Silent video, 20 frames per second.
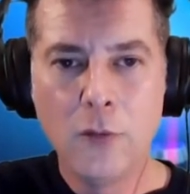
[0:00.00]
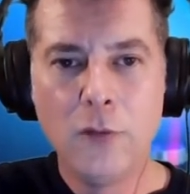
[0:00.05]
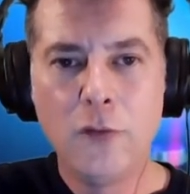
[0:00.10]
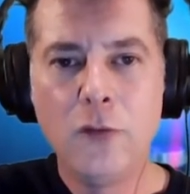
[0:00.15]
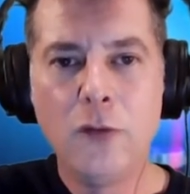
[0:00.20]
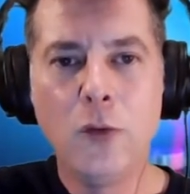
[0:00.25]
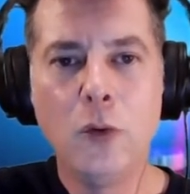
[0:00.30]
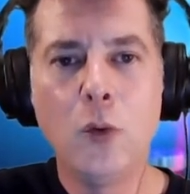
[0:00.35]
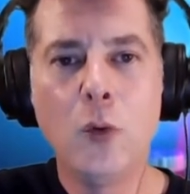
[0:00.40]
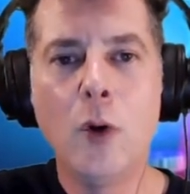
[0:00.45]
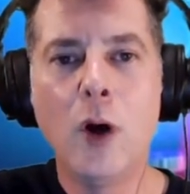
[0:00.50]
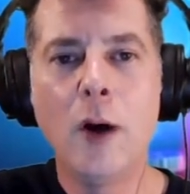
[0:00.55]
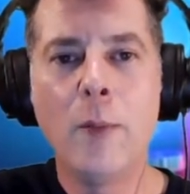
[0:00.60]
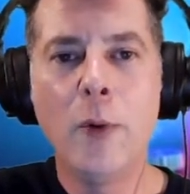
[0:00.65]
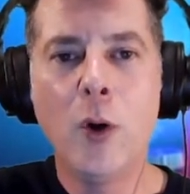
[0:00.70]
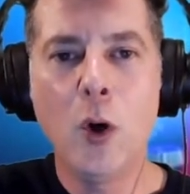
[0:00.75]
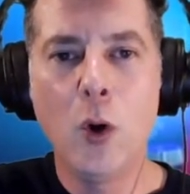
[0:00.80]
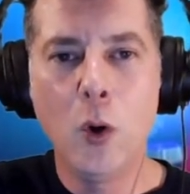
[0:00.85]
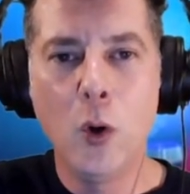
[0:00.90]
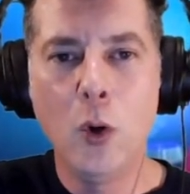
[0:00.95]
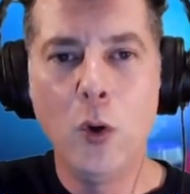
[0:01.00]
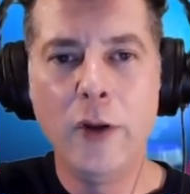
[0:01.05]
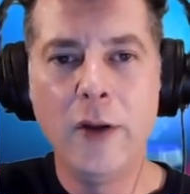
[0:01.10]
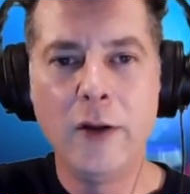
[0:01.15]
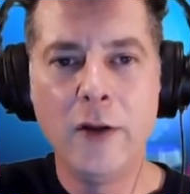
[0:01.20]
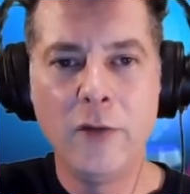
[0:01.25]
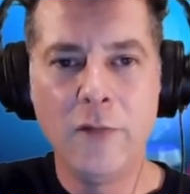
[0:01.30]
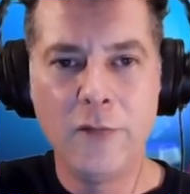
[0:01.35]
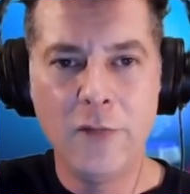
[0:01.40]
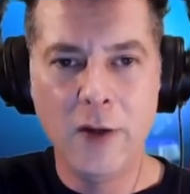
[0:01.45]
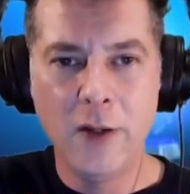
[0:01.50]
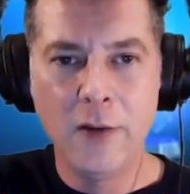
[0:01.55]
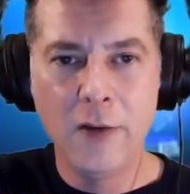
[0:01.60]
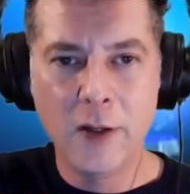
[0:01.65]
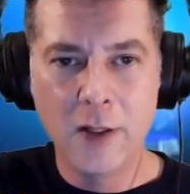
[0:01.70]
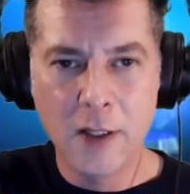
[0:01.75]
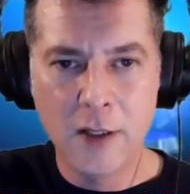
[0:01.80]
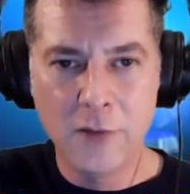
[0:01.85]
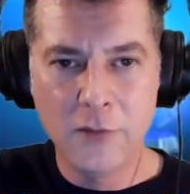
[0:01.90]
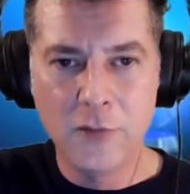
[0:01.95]
to uphold and defend the
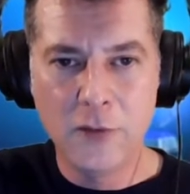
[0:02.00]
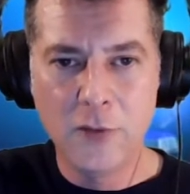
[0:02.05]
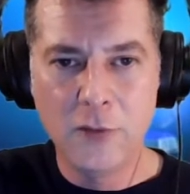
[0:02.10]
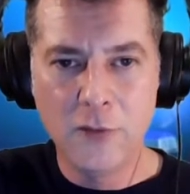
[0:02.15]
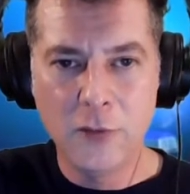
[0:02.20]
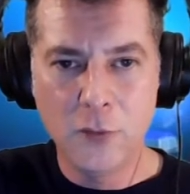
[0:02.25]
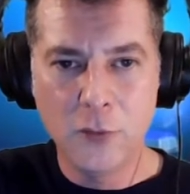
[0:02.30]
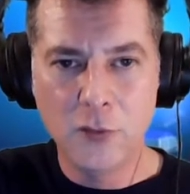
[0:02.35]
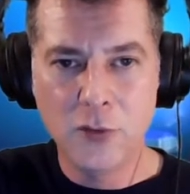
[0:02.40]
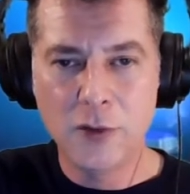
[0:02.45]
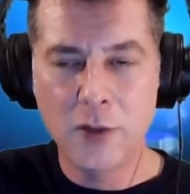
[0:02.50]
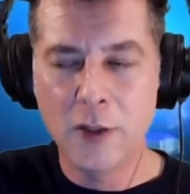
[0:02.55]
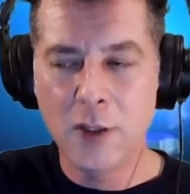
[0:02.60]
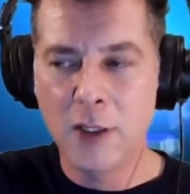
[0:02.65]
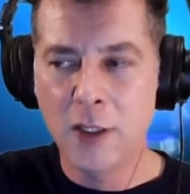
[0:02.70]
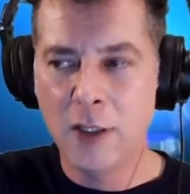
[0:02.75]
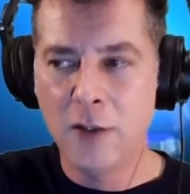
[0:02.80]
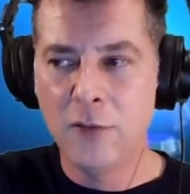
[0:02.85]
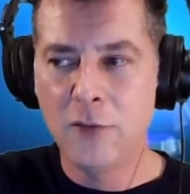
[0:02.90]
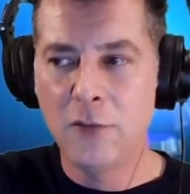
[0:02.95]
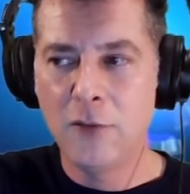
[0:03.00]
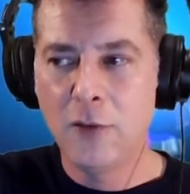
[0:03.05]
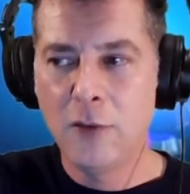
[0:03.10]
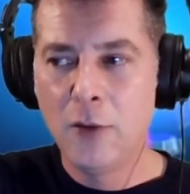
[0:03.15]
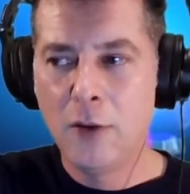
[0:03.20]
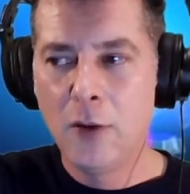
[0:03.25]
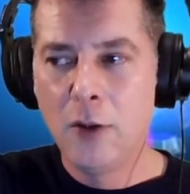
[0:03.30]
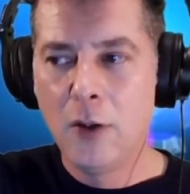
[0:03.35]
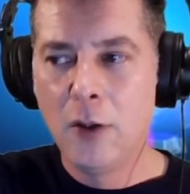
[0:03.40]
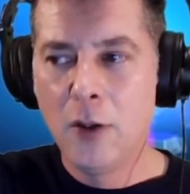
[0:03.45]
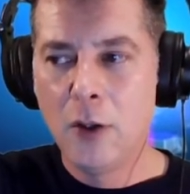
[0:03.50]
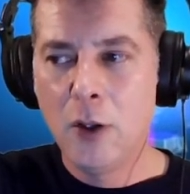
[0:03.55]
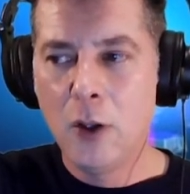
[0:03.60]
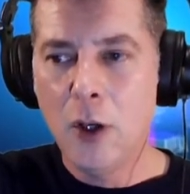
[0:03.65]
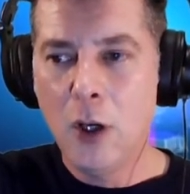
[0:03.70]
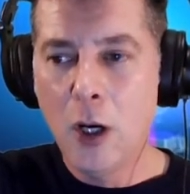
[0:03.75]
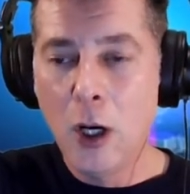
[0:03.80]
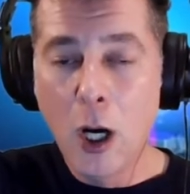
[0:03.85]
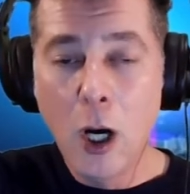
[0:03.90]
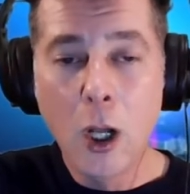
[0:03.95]
Constitution against
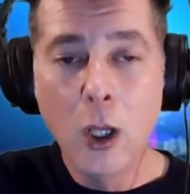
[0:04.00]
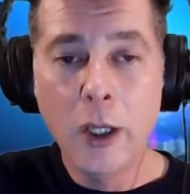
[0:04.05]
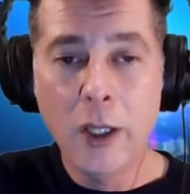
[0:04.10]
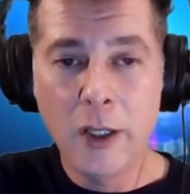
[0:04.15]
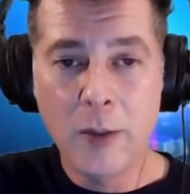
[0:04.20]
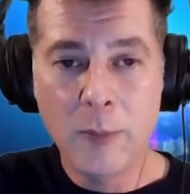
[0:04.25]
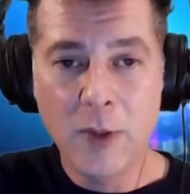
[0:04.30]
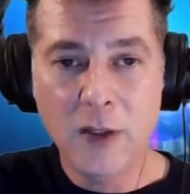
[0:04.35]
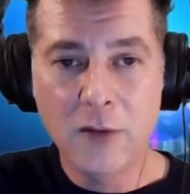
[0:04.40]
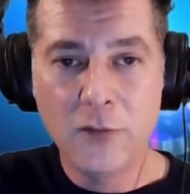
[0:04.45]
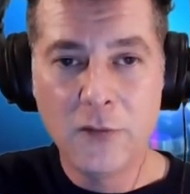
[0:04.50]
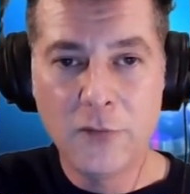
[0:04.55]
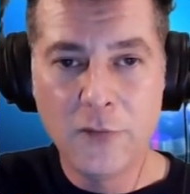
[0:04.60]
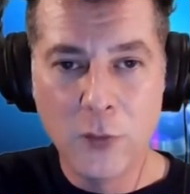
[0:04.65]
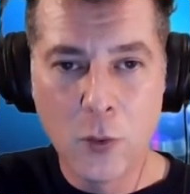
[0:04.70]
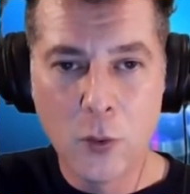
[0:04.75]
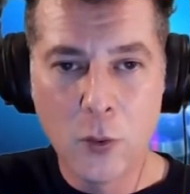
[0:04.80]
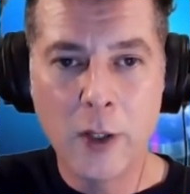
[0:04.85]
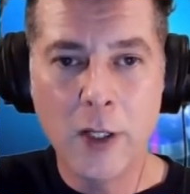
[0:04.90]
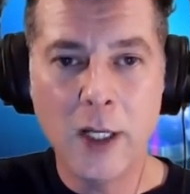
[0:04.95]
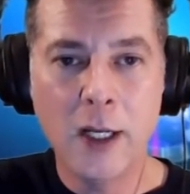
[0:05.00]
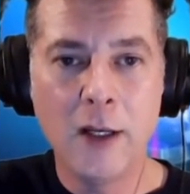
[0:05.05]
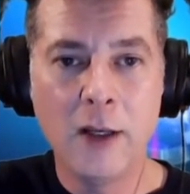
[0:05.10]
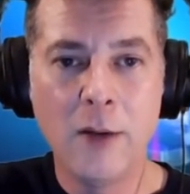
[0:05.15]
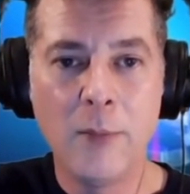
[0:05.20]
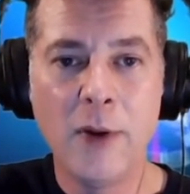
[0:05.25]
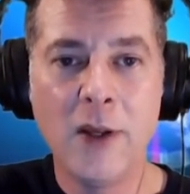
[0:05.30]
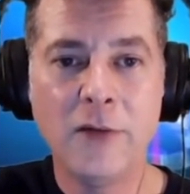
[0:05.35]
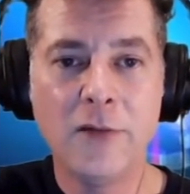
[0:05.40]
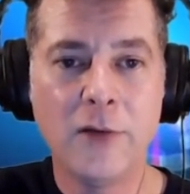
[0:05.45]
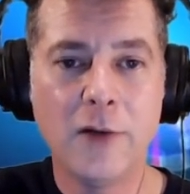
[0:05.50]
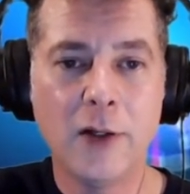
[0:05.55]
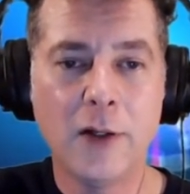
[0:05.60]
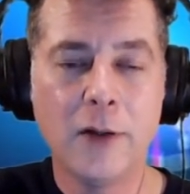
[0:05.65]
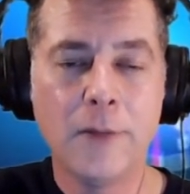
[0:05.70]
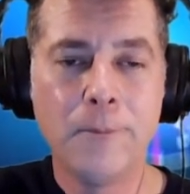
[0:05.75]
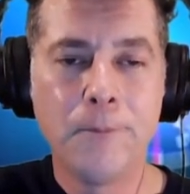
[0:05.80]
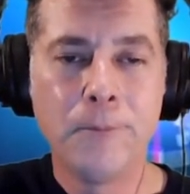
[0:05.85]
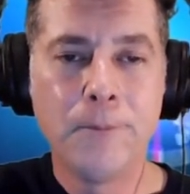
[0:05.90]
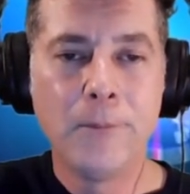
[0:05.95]
all enemies, foreign and
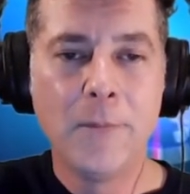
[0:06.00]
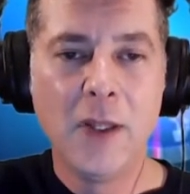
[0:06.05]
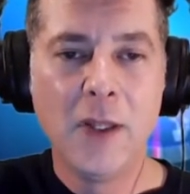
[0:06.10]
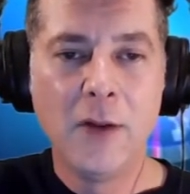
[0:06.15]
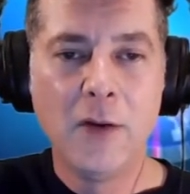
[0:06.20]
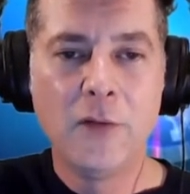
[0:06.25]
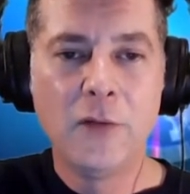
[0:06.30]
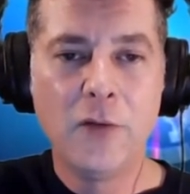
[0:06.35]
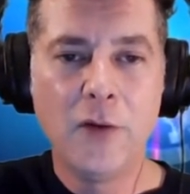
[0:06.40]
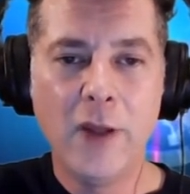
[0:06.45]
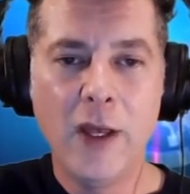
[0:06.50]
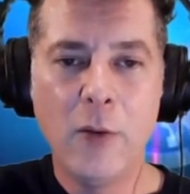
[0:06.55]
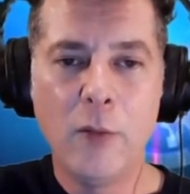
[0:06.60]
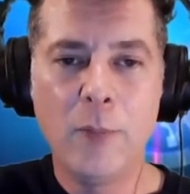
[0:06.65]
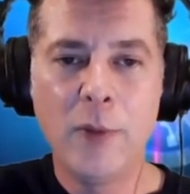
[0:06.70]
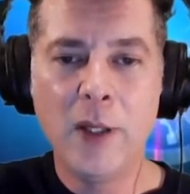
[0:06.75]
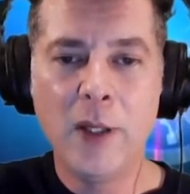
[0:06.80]
domestic. So that would be